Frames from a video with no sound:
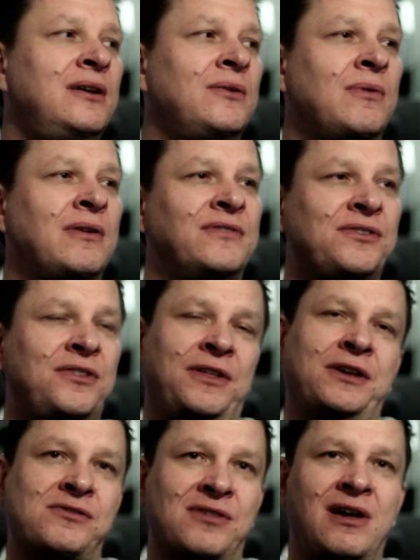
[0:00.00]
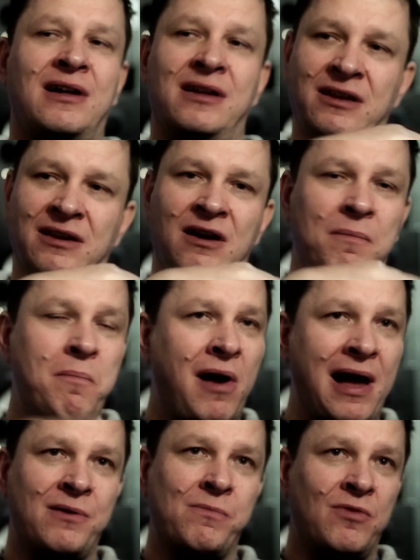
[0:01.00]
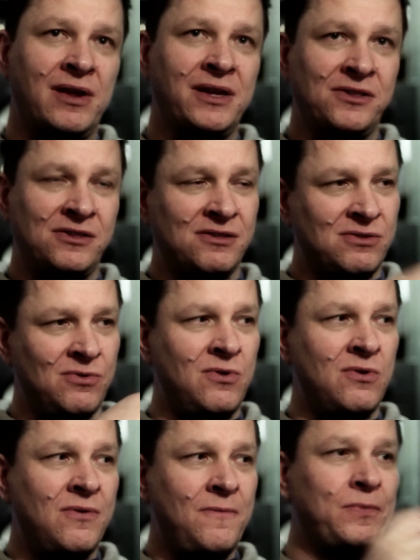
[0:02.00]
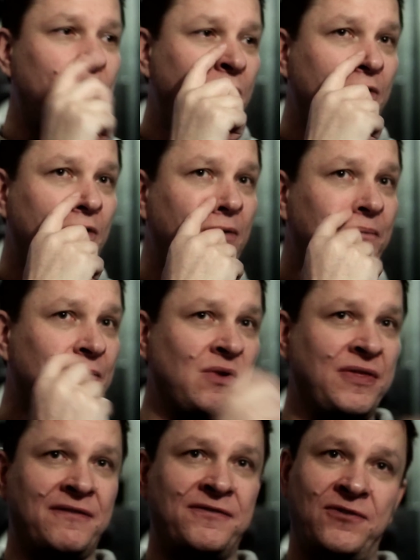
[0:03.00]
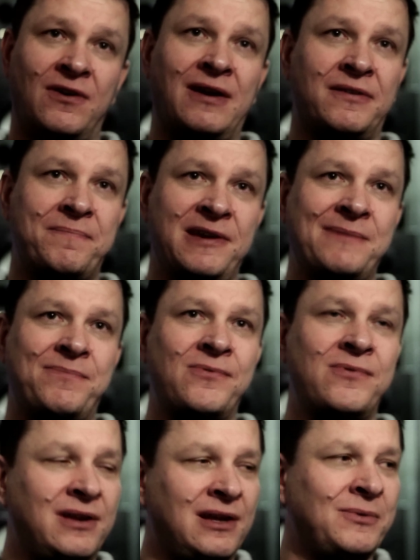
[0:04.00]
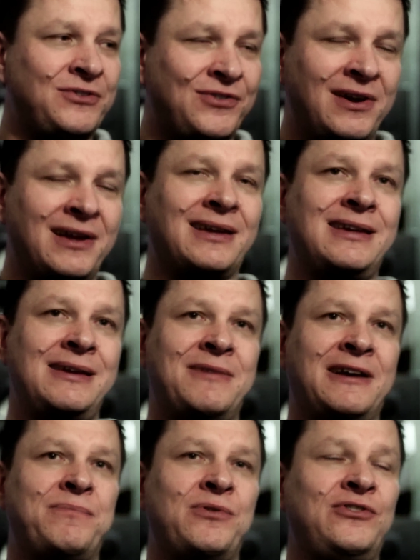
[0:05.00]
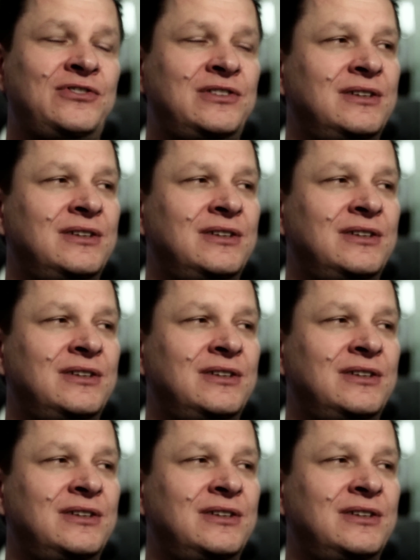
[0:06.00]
Whether it's things that are my own releases or for other people. We try and keep that pushed.